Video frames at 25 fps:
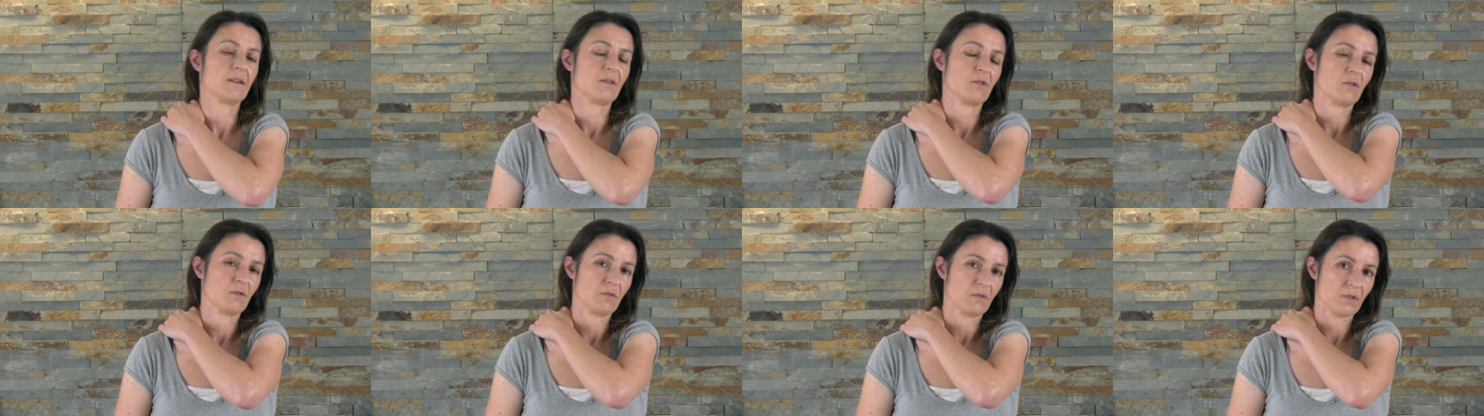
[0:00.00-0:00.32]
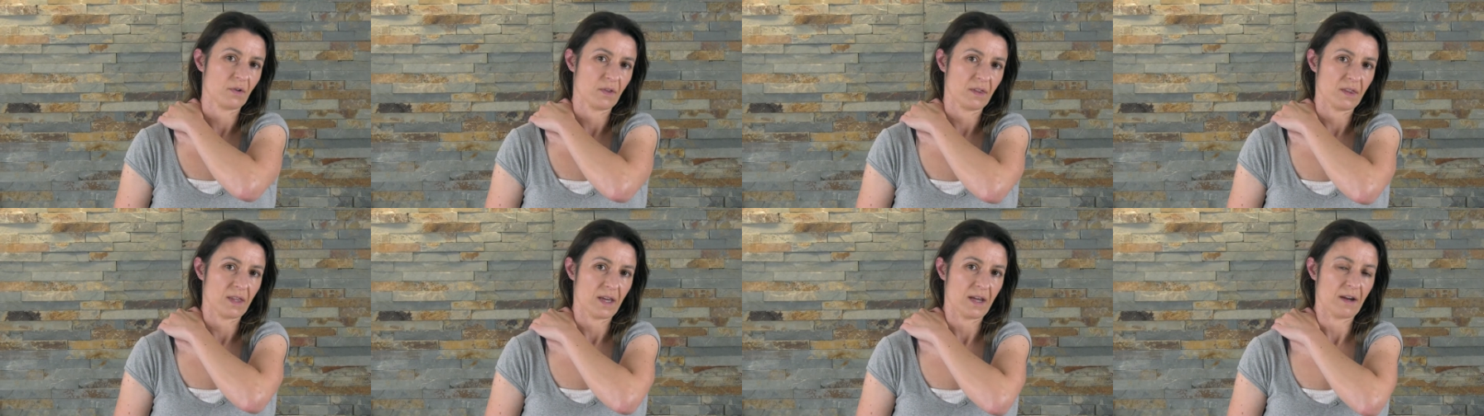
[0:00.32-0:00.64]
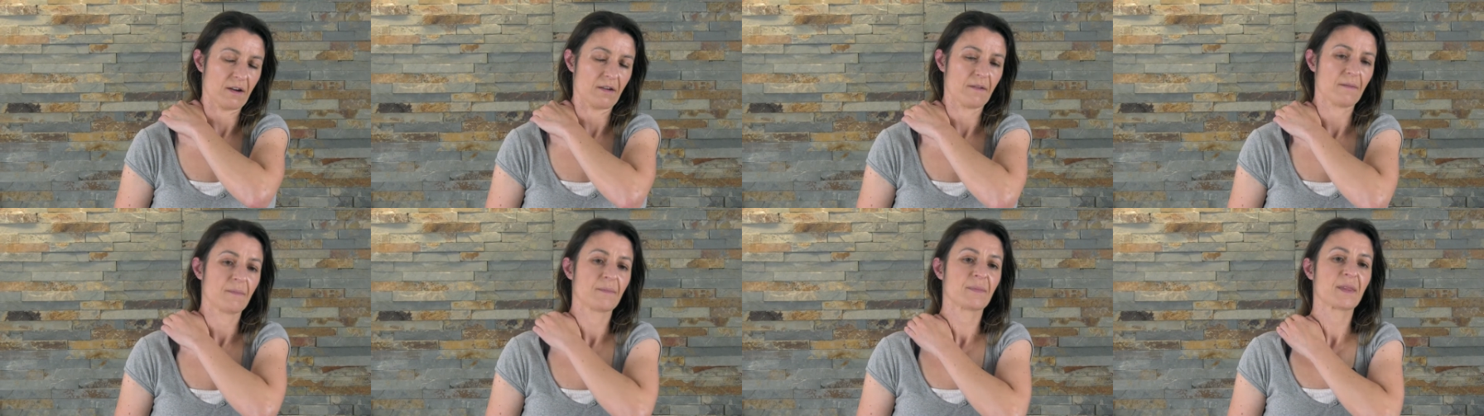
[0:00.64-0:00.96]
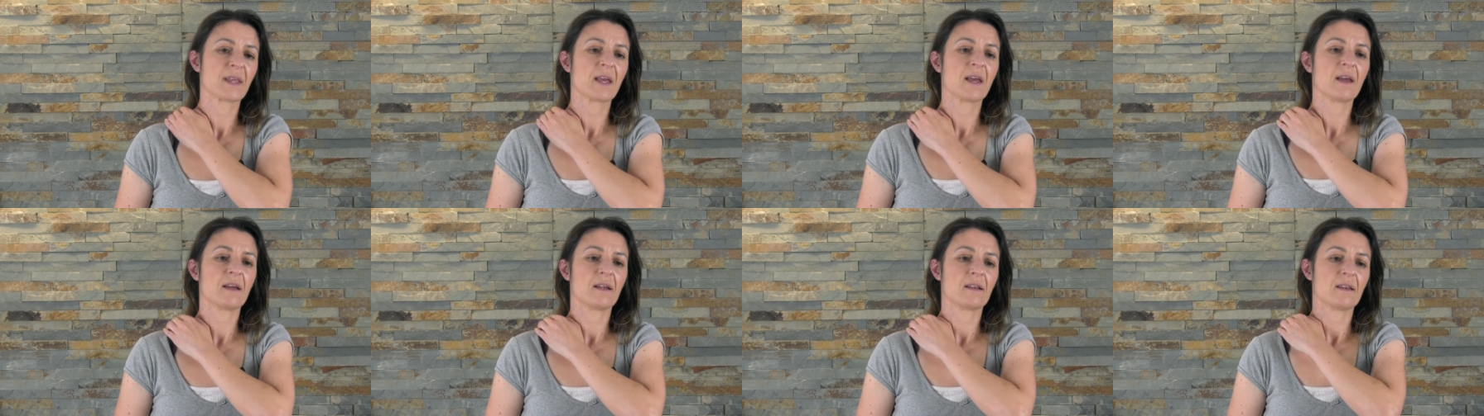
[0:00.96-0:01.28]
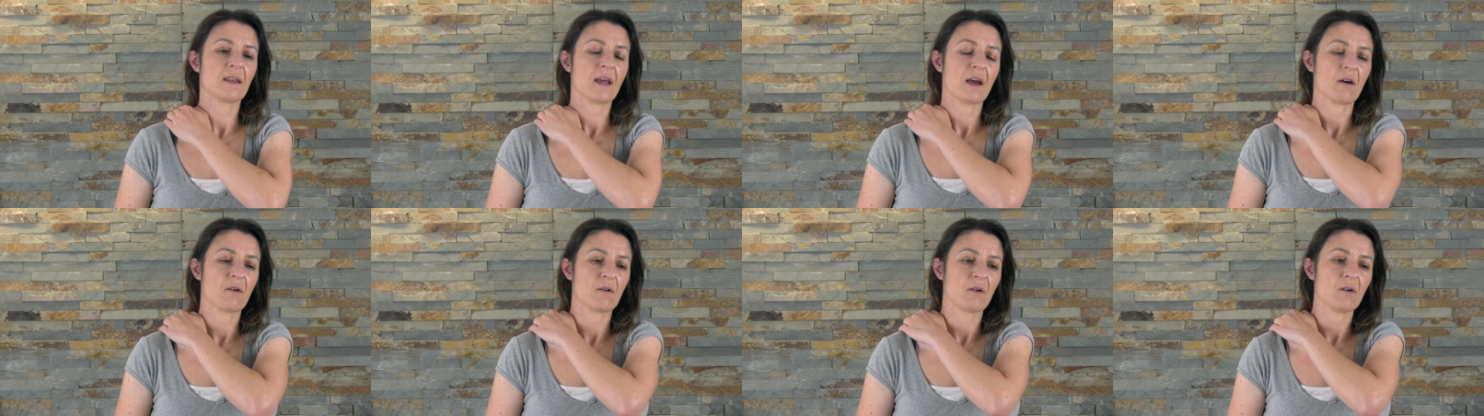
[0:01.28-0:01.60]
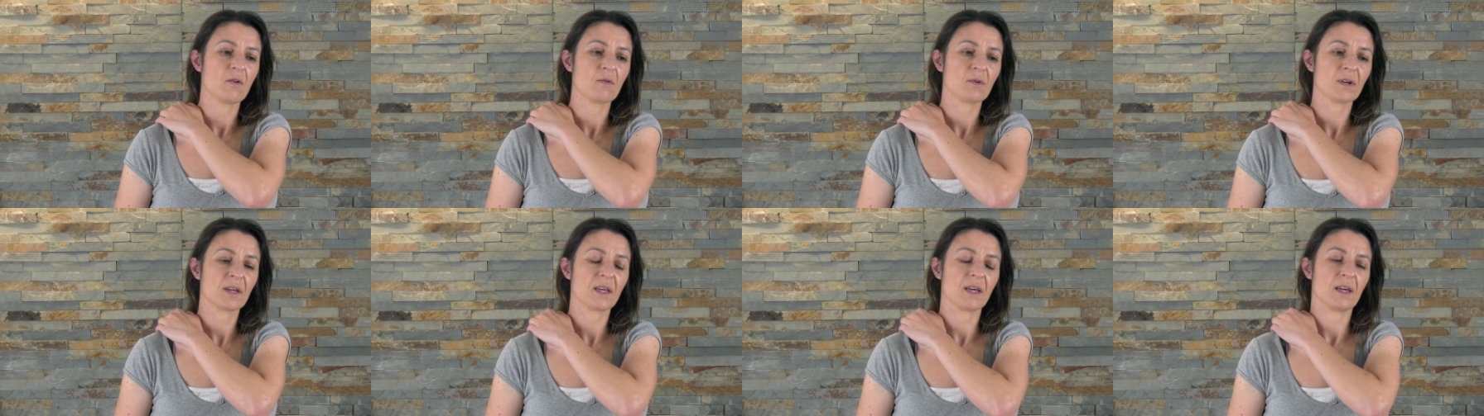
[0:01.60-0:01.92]
over there. Now,
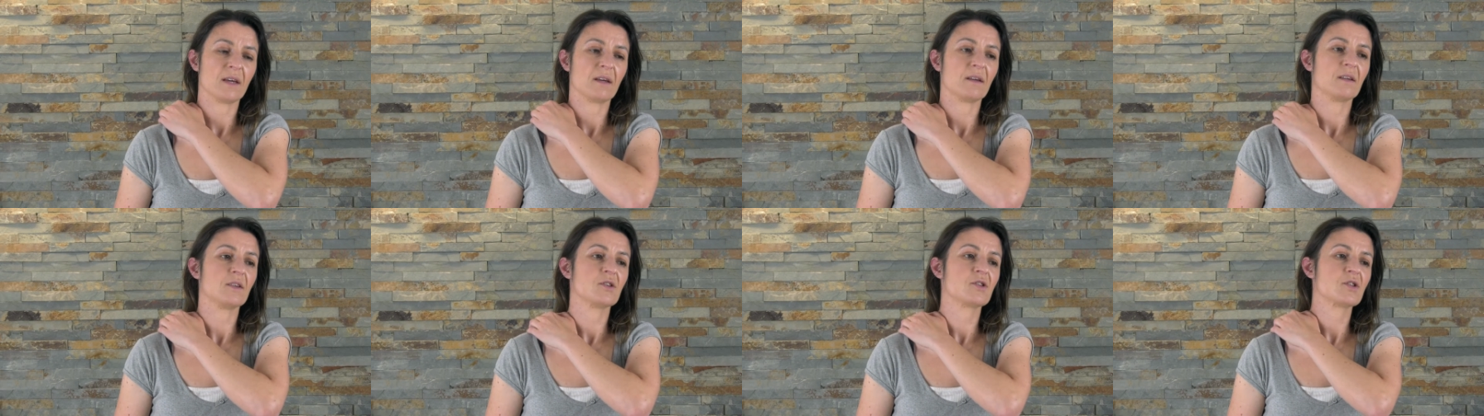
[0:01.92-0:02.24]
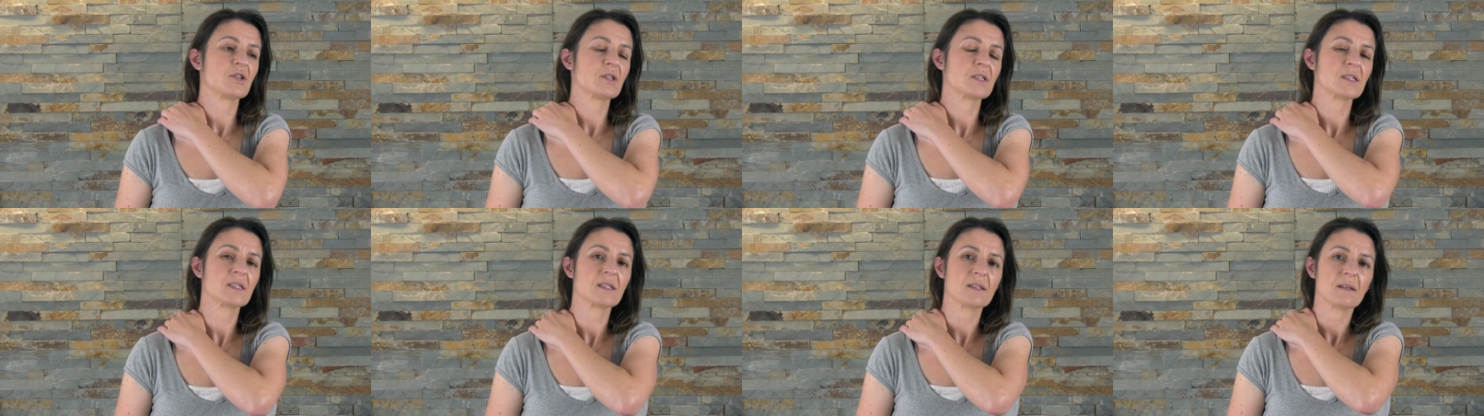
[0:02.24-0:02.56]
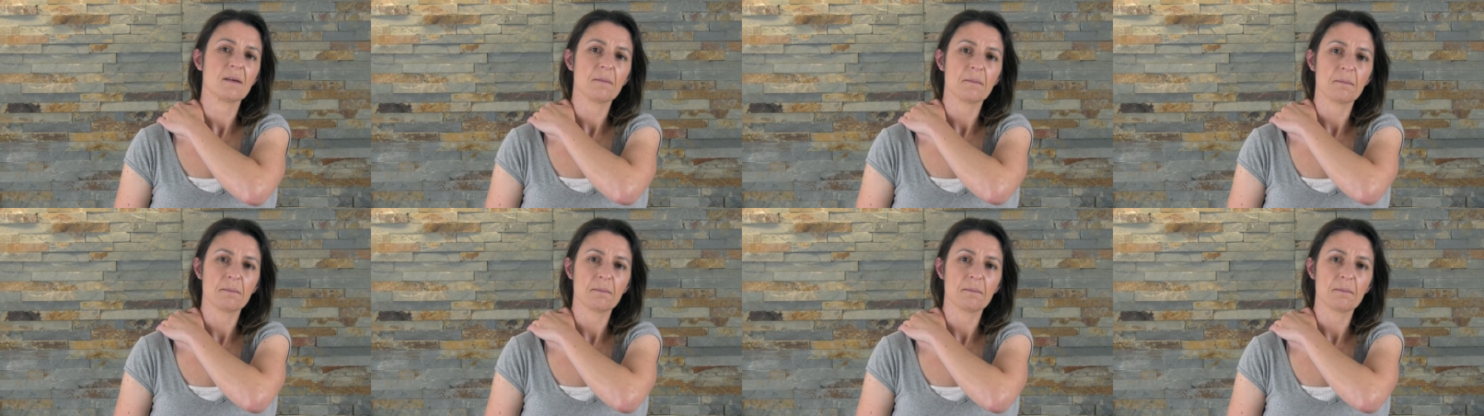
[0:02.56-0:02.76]
okay, just